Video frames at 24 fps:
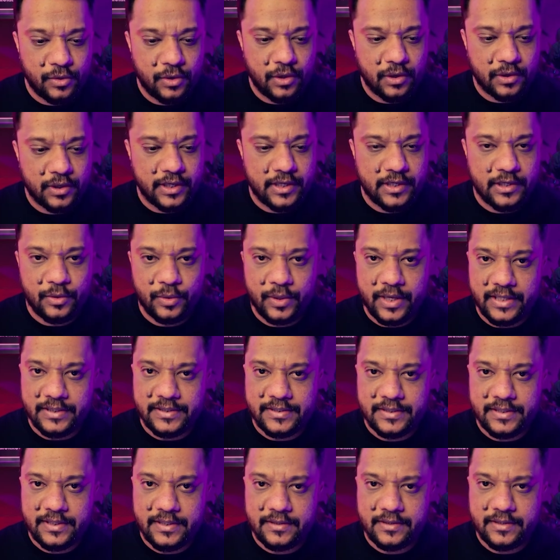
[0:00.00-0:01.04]
you log in, you can
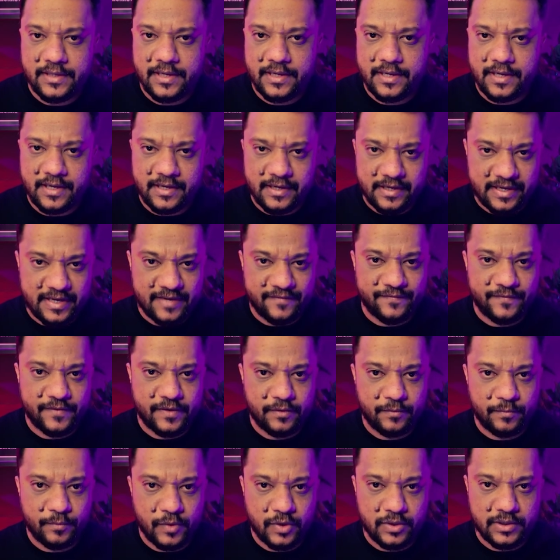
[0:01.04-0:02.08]
see there are
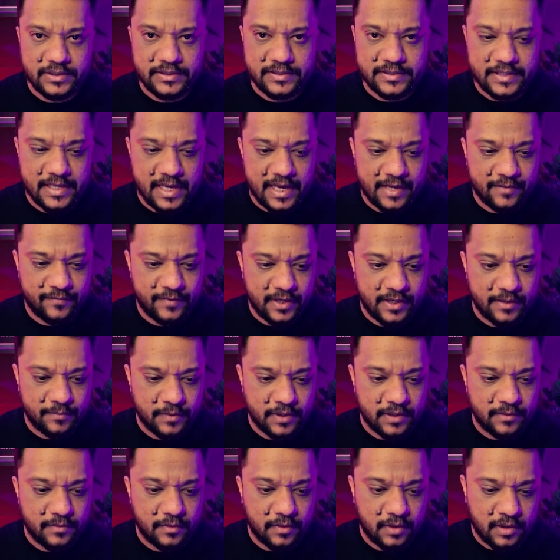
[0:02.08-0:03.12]
different models
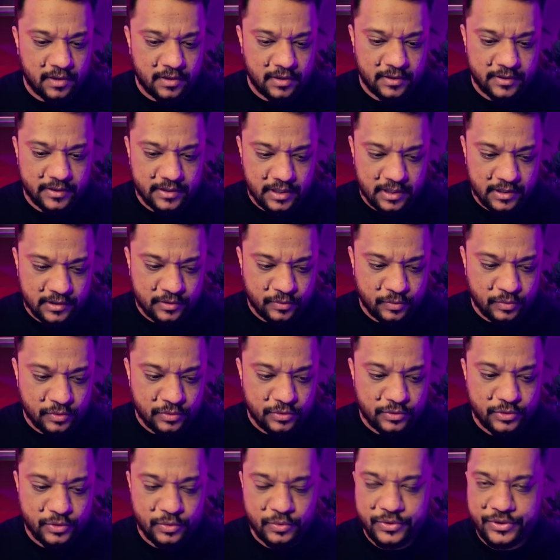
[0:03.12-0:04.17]
available on
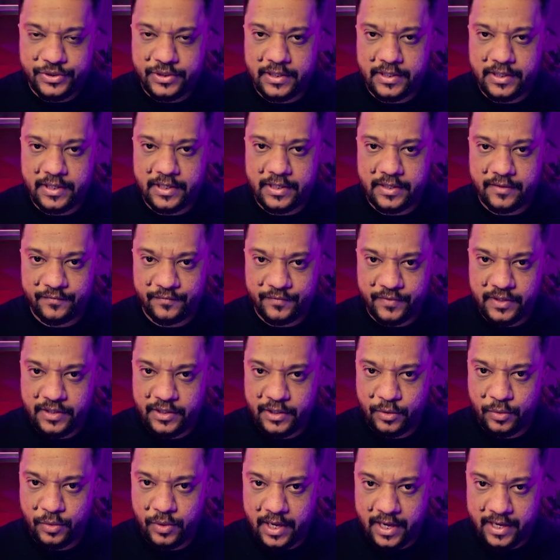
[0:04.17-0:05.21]
AKOOL to generate a
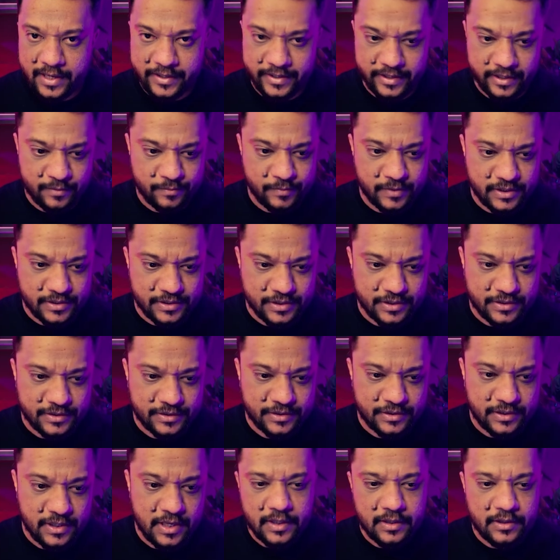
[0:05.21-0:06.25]
video and
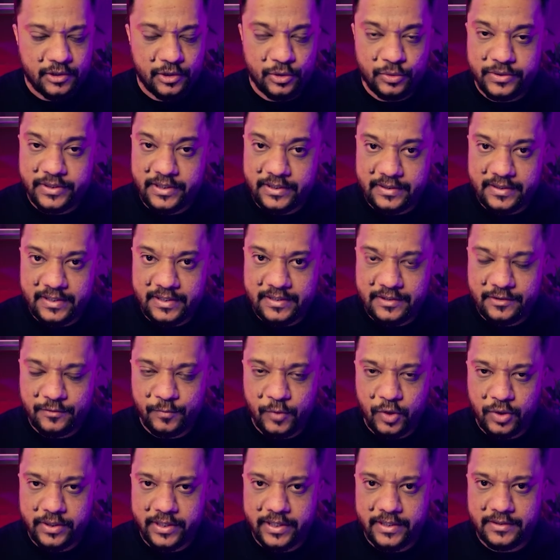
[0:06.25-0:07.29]
images. Using these
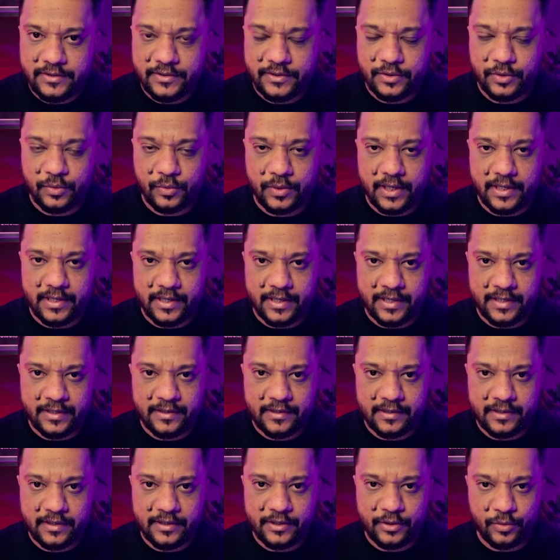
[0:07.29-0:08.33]
models, you can
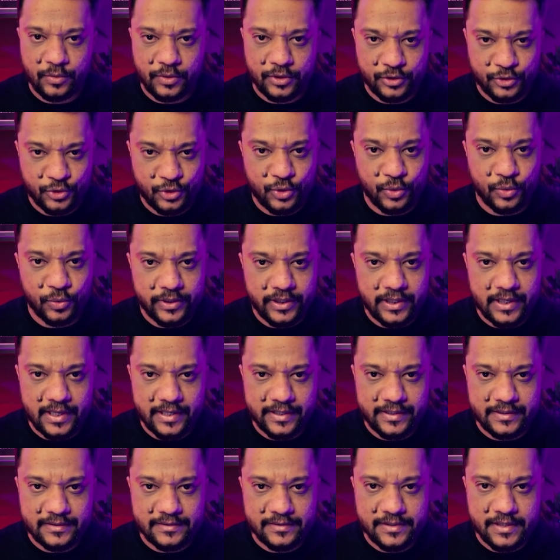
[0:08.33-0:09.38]
enter your
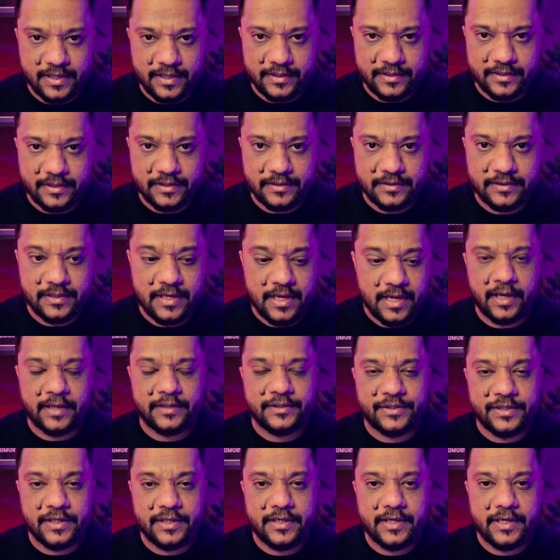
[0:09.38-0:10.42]
storyline inside this
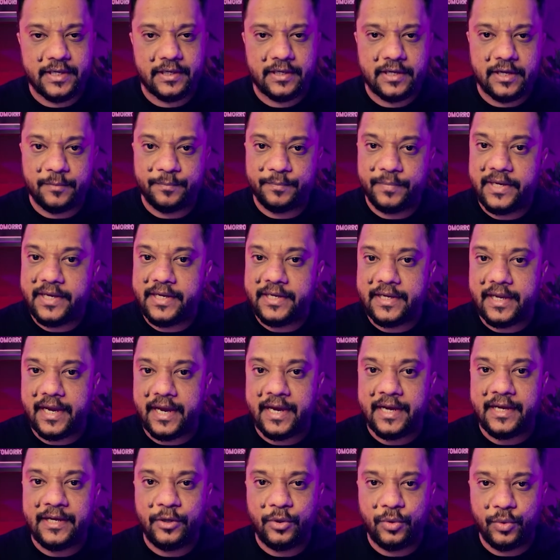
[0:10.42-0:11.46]
and generate complete
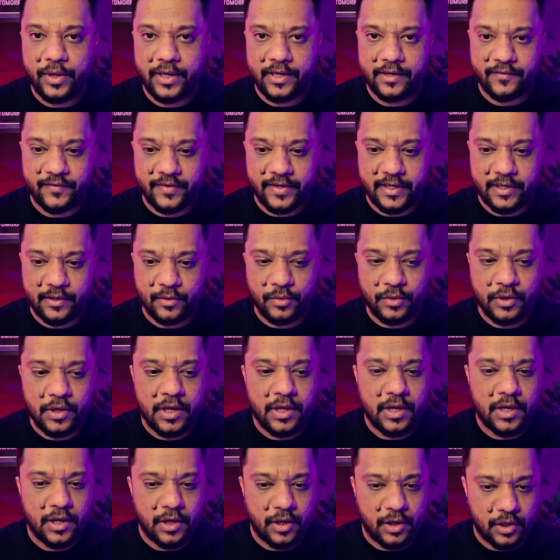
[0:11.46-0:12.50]
end-to-end video
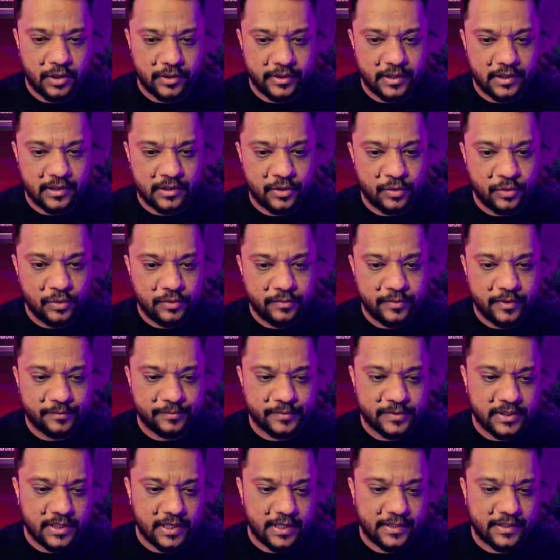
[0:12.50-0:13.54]
on a AKOOL
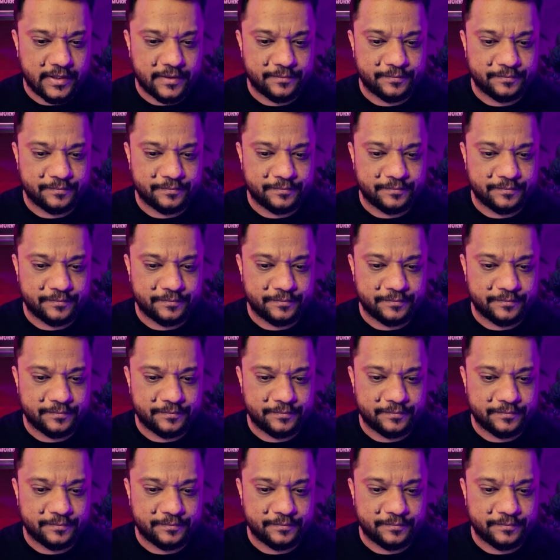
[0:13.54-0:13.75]
website.